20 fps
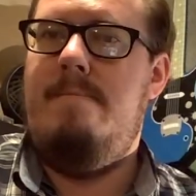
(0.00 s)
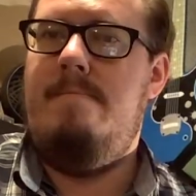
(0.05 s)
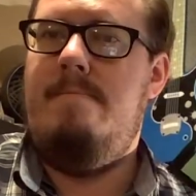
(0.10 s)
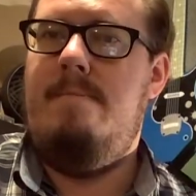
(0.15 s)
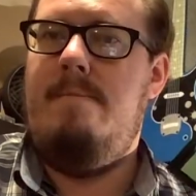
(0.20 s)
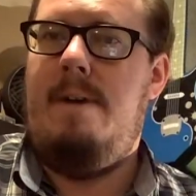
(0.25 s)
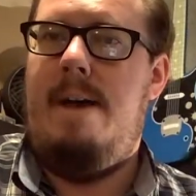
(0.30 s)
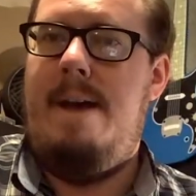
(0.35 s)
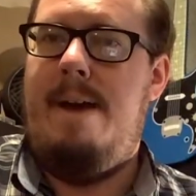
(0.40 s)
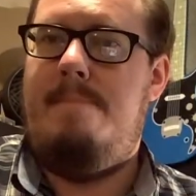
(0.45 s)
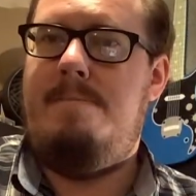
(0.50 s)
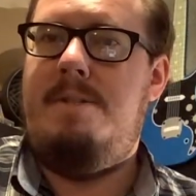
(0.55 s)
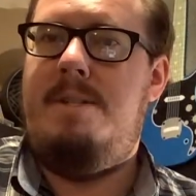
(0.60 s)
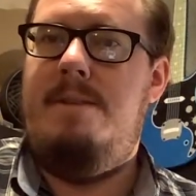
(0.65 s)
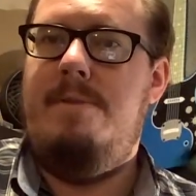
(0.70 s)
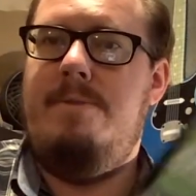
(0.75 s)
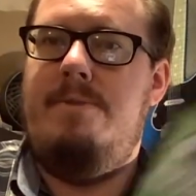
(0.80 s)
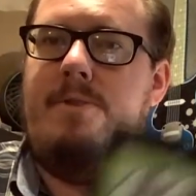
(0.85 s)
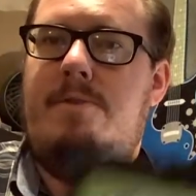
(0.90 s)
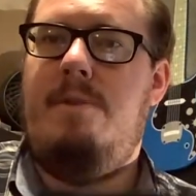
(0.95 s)
lap
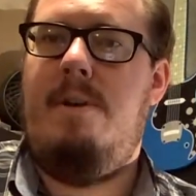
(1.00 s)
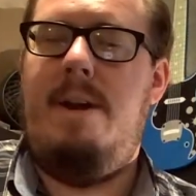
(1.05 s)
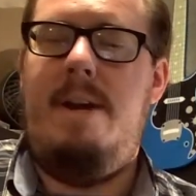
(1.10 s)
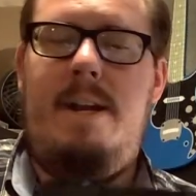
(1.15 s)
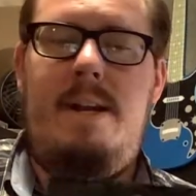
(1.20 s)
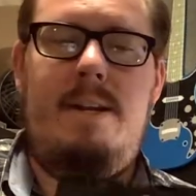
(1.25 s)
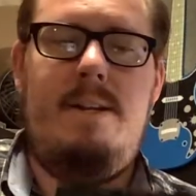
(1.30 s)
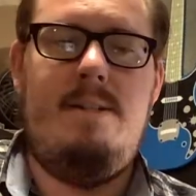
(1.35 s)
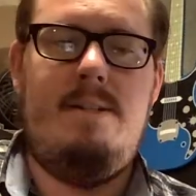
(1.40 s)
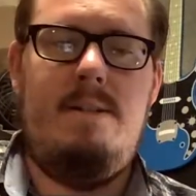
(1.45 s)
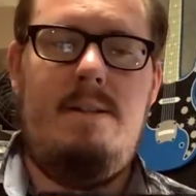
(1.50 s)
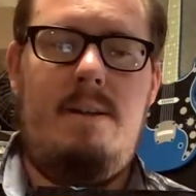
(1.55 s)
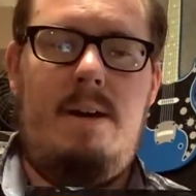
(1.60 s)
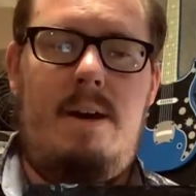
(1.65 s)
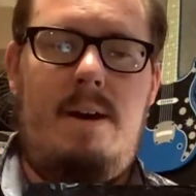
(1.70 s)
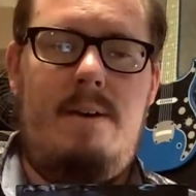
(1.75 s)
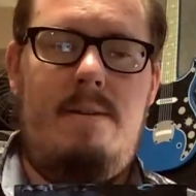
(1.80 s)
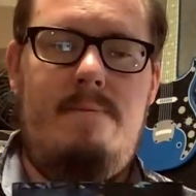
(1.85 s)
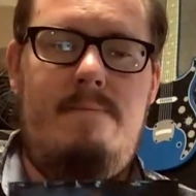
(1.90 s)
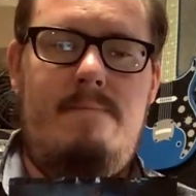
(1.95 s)
steel strings,
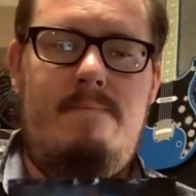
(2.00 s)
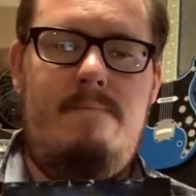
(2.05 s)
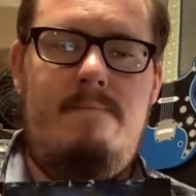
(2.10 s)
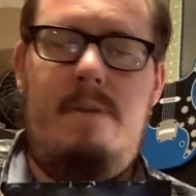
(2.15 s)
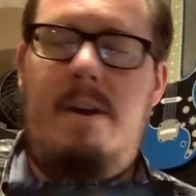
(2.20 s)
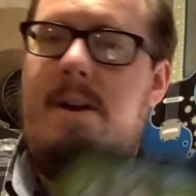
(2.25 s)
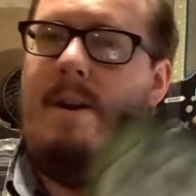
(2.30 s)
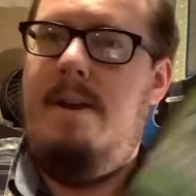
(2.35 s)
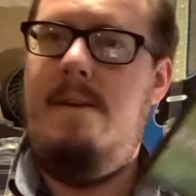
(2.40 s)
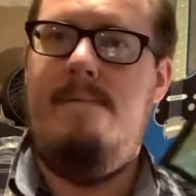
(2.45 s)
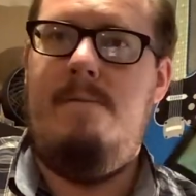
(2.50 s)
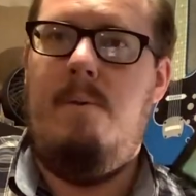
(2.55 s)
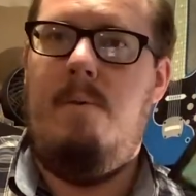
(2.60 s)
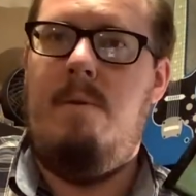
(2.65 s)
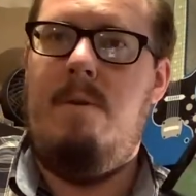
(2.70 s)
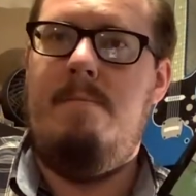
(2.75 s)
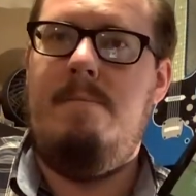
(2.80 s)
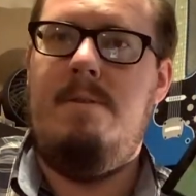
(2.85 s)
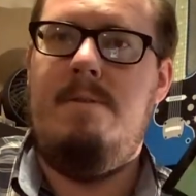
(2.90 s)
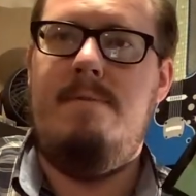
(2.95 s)
very
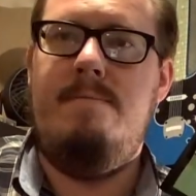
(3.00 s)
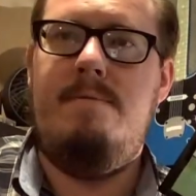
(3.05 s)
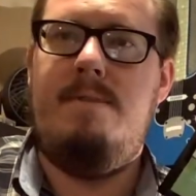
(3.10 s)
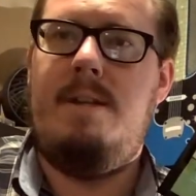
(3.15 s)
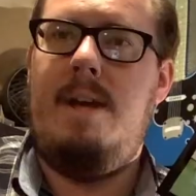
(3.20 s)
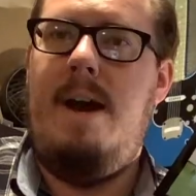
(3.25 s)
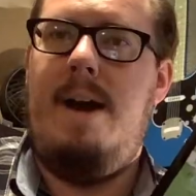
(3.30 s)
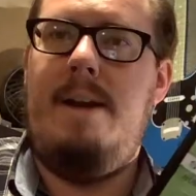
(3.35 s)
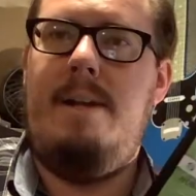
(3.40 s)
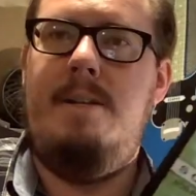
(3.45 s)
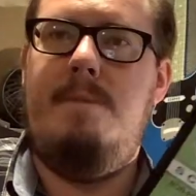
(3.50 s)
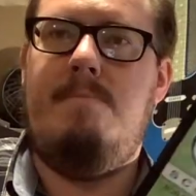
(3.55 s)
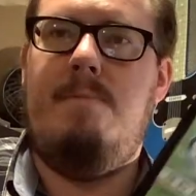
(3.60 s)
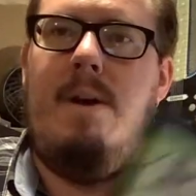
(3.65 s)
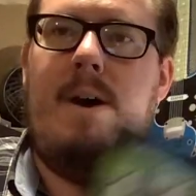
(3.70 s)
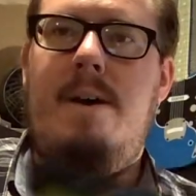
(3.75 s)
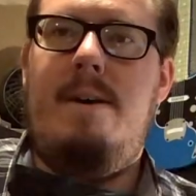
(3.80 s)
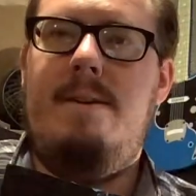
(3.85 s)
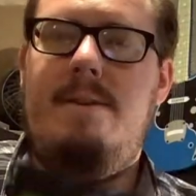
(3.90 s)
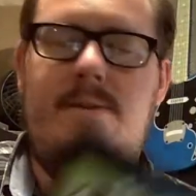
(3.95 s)
affordable. Scotty's
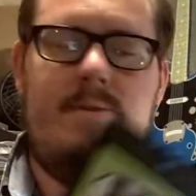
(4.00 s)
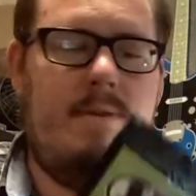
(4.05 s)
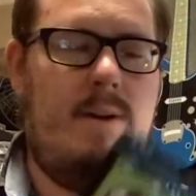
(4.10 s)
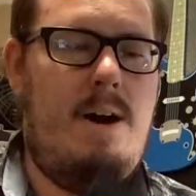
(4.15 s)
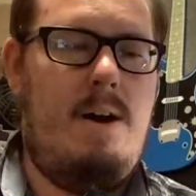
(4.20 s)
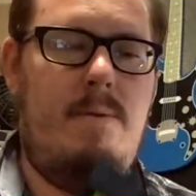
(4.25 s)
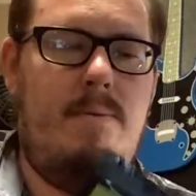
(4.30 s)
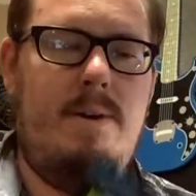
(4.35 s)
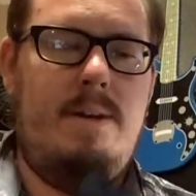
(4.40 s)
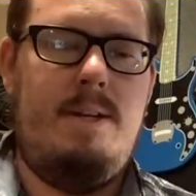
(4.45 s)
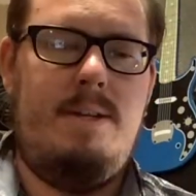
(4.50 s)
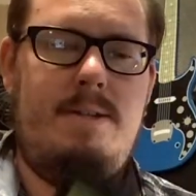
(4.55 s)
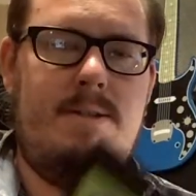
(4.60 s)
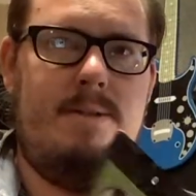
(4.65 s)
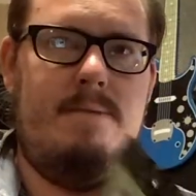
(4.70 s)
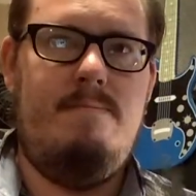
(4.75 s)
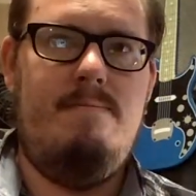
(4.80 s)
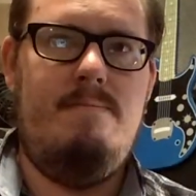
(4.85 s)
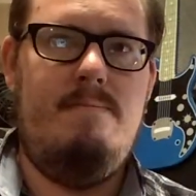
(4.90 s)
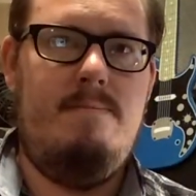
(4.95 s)
products are always
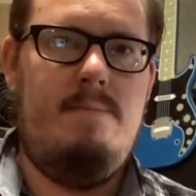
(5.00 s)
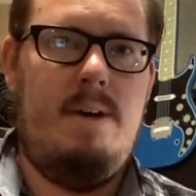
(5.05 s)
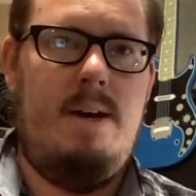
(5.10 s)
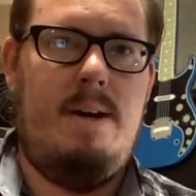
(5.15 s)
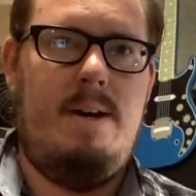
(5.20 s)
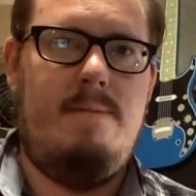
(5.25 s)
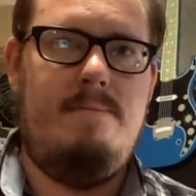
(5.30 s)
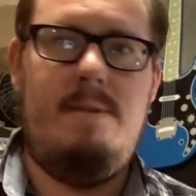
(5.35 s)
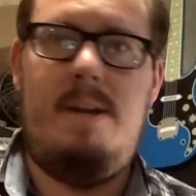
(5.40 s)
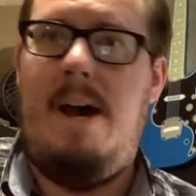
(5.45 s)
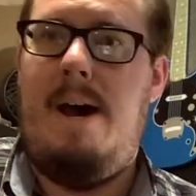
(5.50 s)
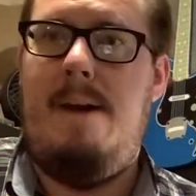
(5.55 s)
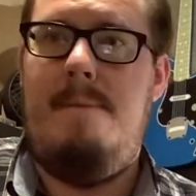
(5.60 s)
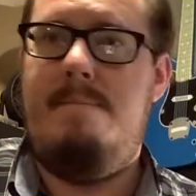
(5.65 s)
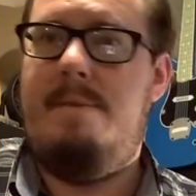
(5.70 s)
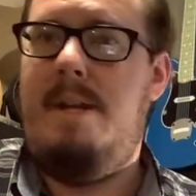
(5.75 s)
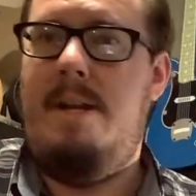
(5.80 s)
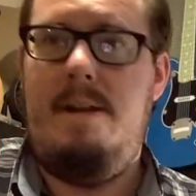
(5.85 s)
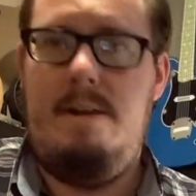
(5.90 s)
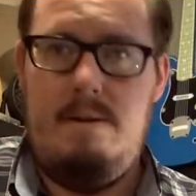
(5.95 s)
top
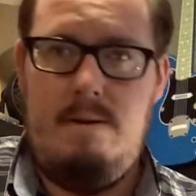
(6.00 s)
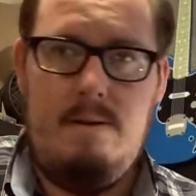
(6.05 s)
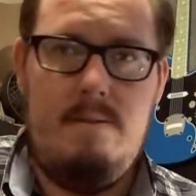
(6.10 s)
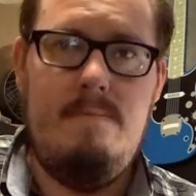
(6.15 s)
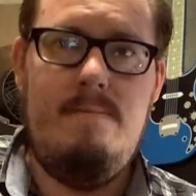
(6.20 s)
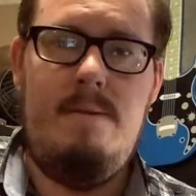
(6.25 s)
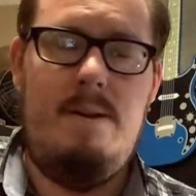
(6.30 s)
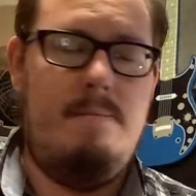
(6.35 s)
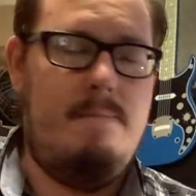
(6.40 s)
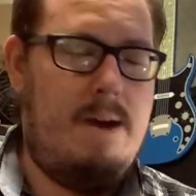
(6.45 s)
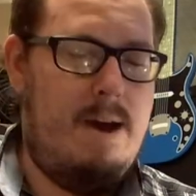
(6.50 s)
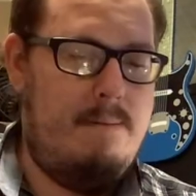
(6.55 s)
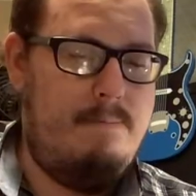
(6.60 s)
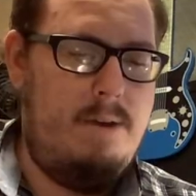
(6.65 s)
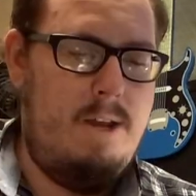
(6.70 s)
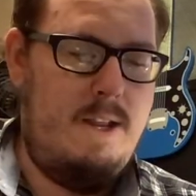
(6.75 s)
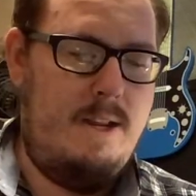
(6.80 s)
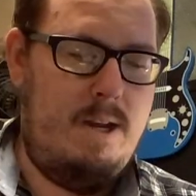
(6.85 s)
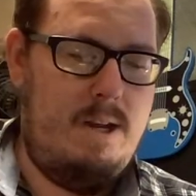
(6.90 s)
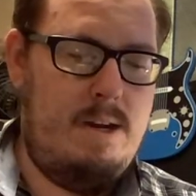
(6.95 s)
tier in my
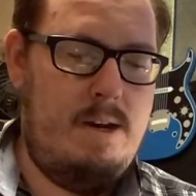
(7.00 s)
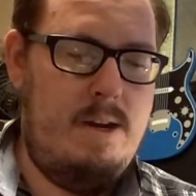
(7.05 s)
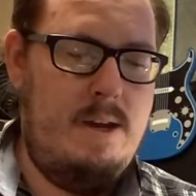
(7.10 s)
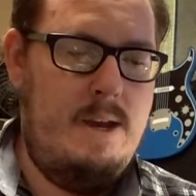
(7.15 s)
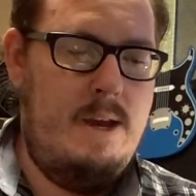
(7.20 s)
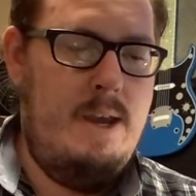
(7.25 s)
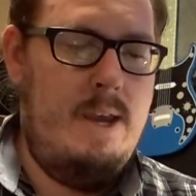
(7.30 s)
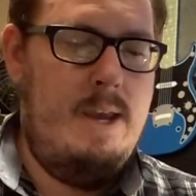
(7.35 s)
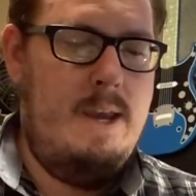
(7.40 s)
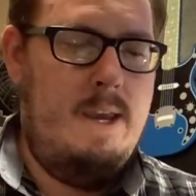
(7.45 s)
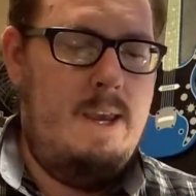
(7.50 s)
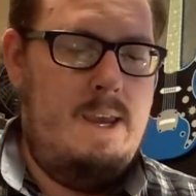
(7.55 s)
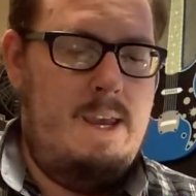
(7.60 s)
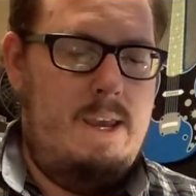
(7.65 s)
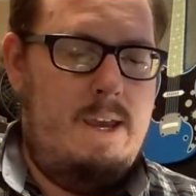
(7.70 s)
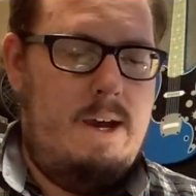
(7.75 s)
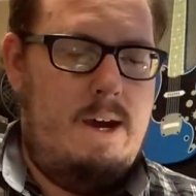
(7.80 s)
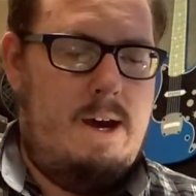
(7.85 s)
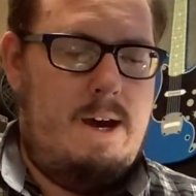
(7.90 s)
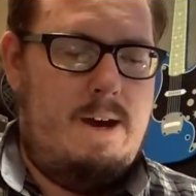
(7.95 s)
opinion.
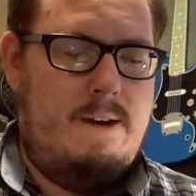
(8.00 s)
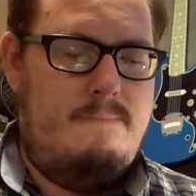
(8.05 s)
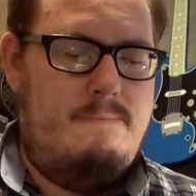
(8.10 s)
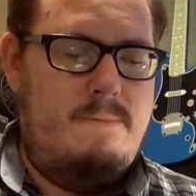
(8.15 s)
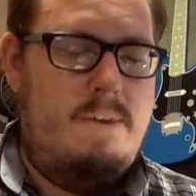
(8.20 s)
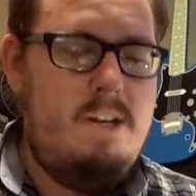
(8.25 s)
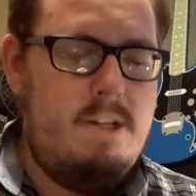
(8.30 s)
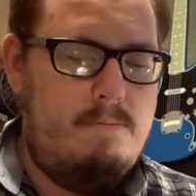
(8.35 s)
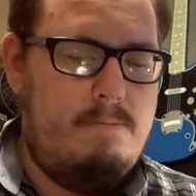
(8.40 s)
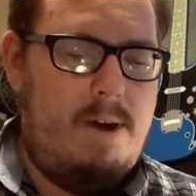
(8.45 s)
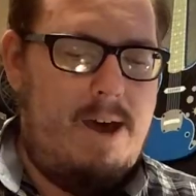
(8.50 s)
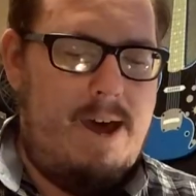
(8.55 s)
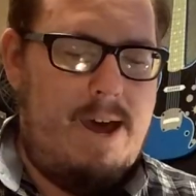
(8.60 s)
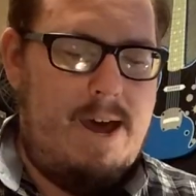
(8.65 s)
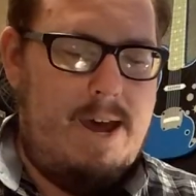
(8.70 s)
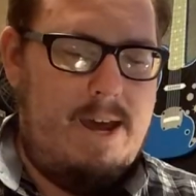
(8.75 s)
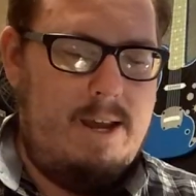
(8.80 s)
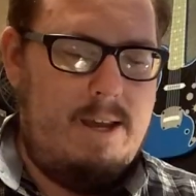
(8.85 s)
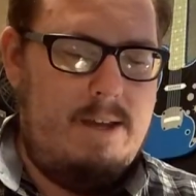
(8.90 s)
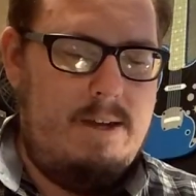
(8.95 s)
This
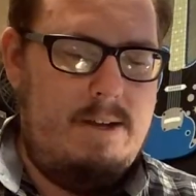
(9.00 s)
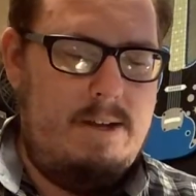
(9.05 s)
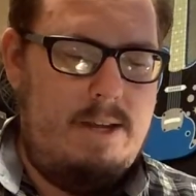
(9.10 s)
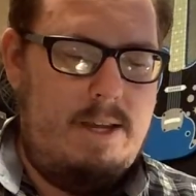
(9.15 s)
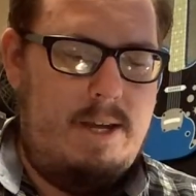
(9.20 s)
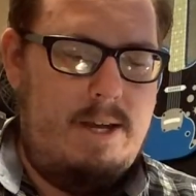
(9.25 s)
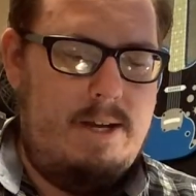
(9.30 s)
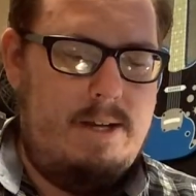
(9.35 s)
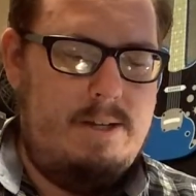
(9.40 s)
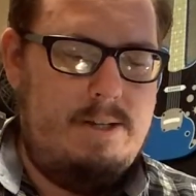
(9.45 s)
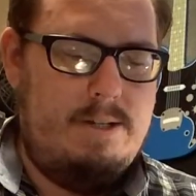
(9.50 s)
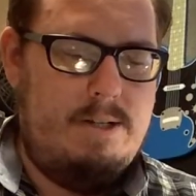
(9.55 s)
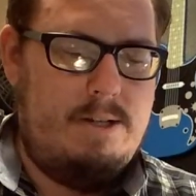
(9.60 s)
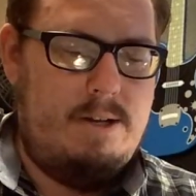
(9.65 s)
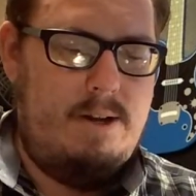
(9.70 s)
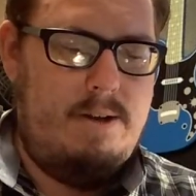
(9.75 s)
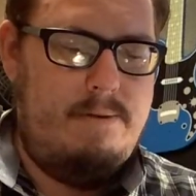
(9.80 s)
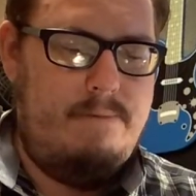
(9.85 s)
pack is